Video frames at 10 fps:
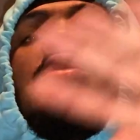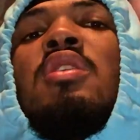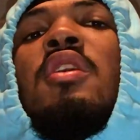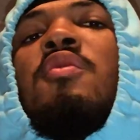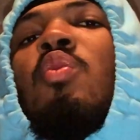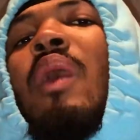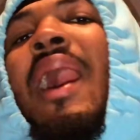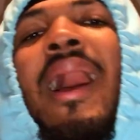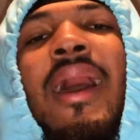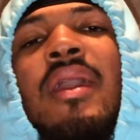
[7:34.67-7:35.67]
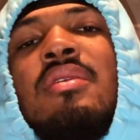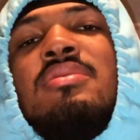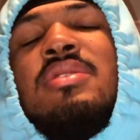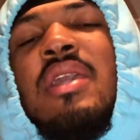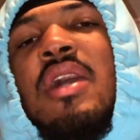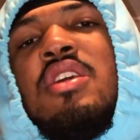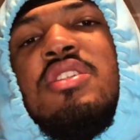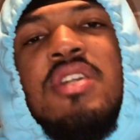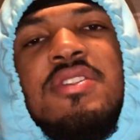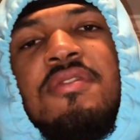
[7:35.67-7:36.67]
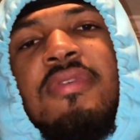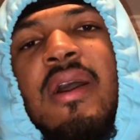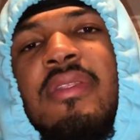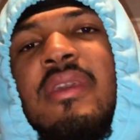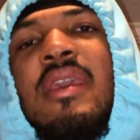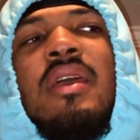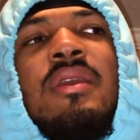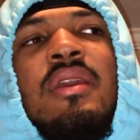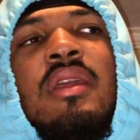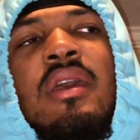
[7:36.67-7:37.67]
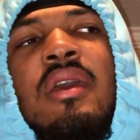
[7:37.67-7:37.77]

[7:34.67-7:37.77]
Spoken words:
of why, to kind of justify the killing.